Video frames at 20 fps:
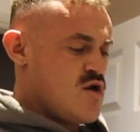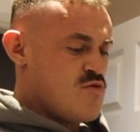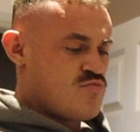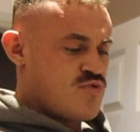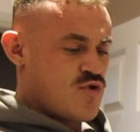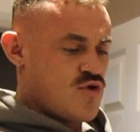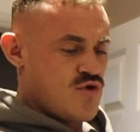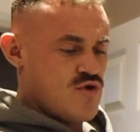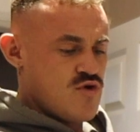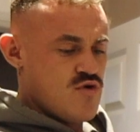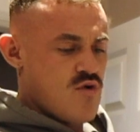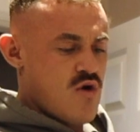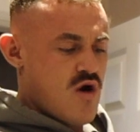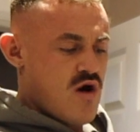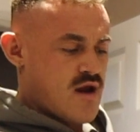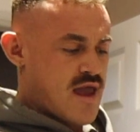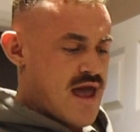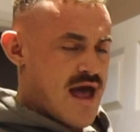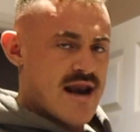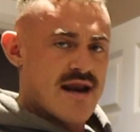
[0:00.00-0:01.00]
Peru
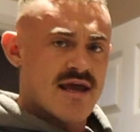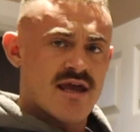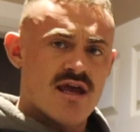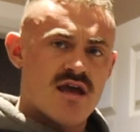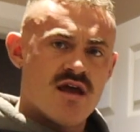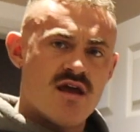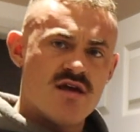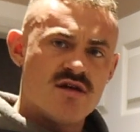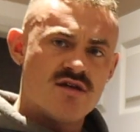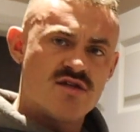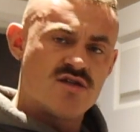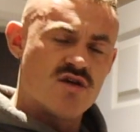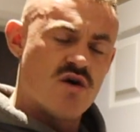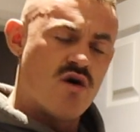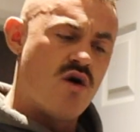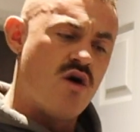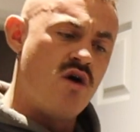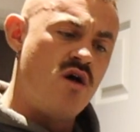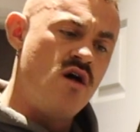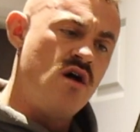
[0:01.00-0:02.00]
Organic.
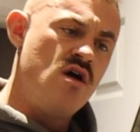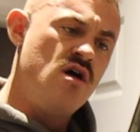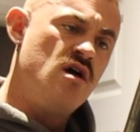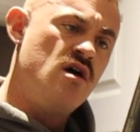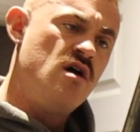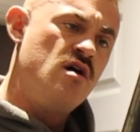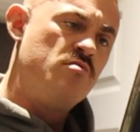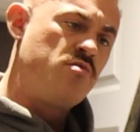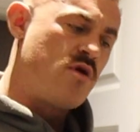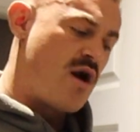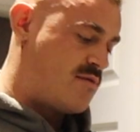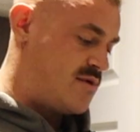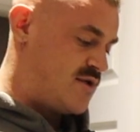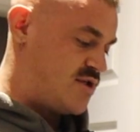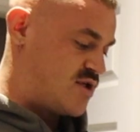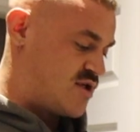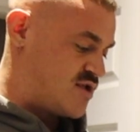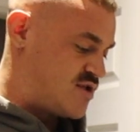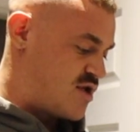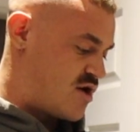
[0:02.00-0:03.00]
So probably
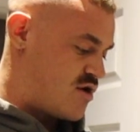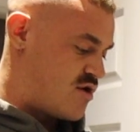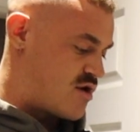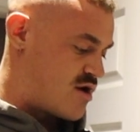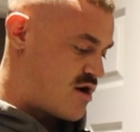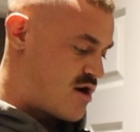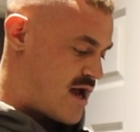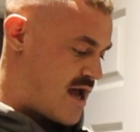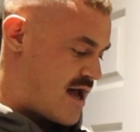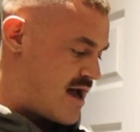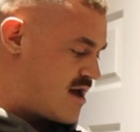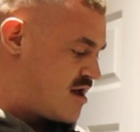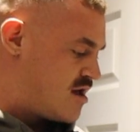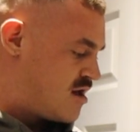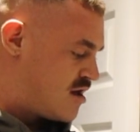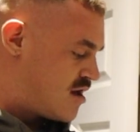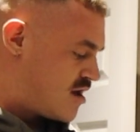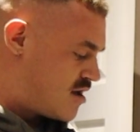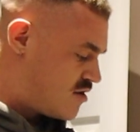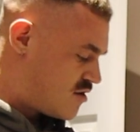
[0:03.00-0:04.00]
just
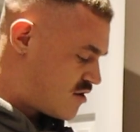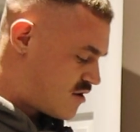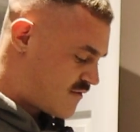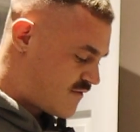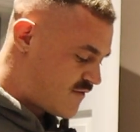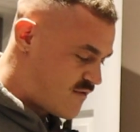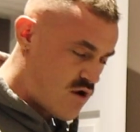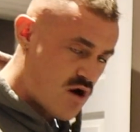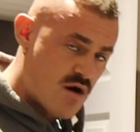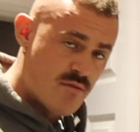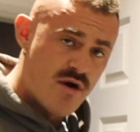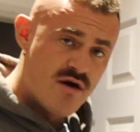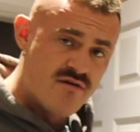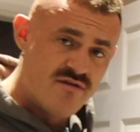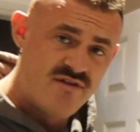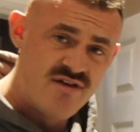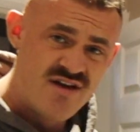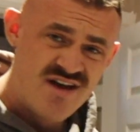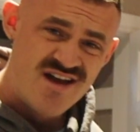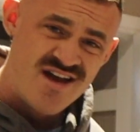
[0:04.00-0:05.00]
another form
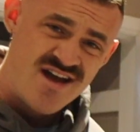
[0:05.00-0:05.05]
of